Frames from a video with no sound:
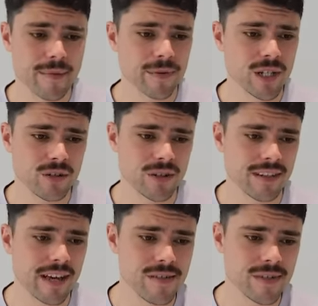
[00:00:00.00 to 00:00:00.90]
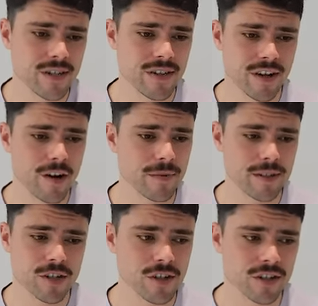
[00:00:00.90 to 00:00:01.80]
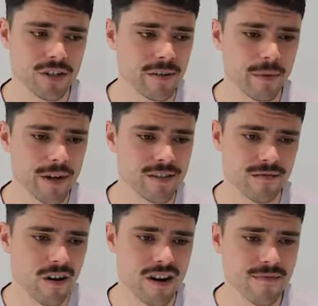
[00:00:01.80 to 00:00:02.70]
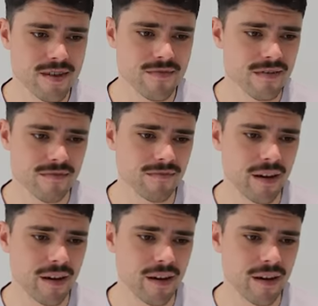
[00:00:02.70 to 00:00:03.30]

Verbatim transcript: I mean, when you look at the evenness of the competition, G W S are right up there with,